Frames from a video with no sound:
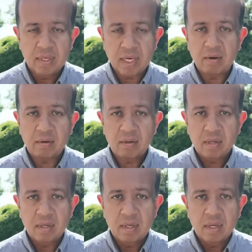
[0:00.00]
Now,
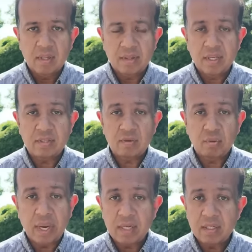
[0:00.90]
this
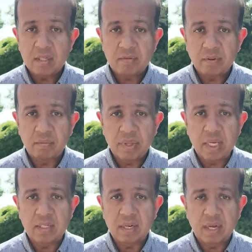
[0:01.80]
ranges from
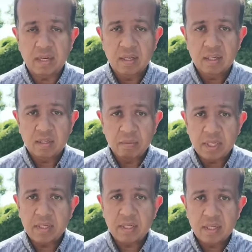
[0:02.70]
things like
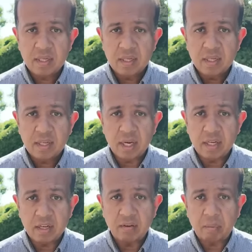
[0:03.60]
timidity, the
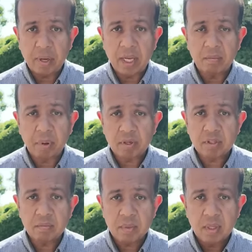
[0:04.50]
idea of playing
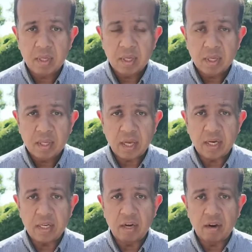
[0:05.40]
possum, the
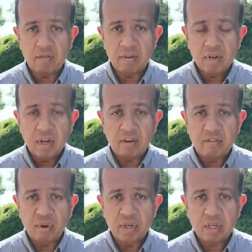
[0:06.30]
idea of
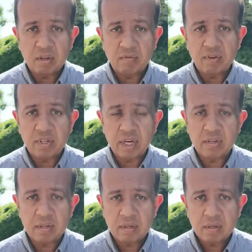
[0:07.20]
avoiding
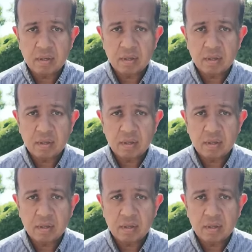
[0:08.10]
confrontation,